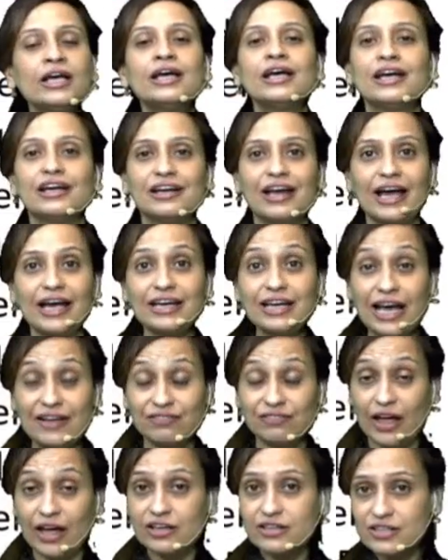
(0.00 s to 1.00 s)
right? And
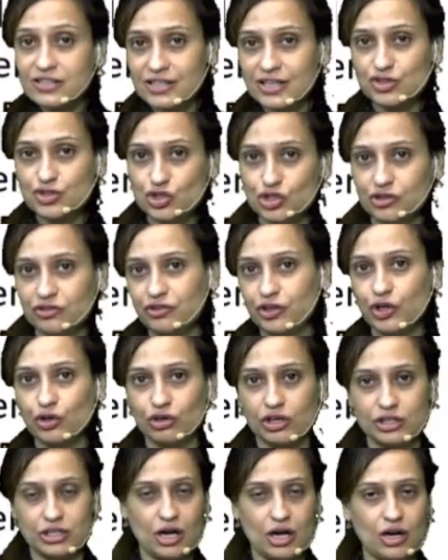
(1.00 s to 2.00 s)
there is history of
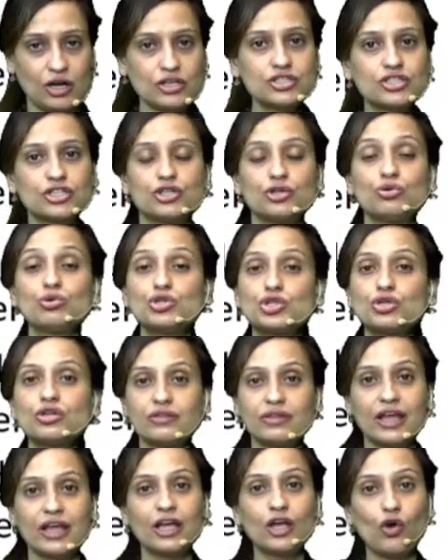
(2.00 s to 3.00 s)
curettage. You should
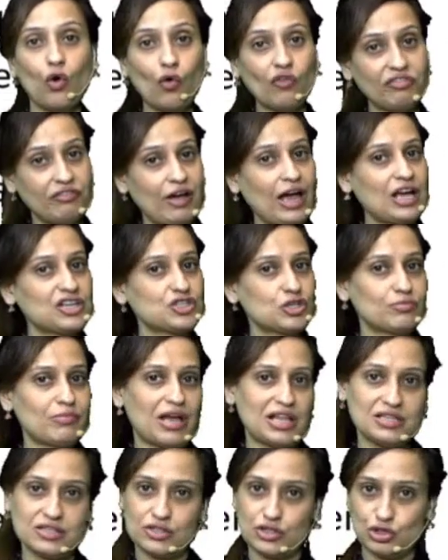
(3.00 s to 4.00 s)
think of
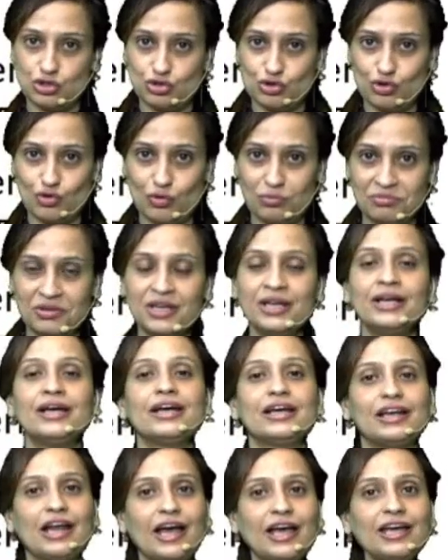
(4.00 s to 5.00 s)
Asherman syndrome,
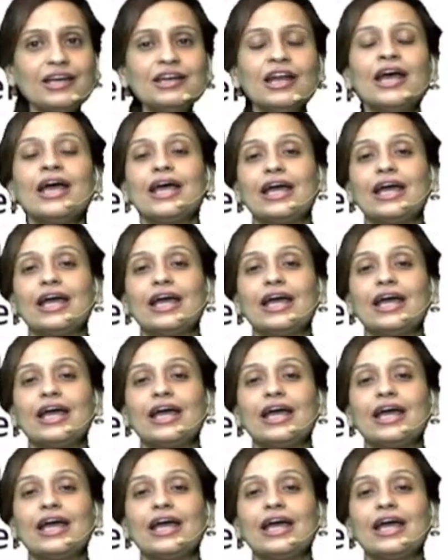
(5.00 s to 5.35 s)
right?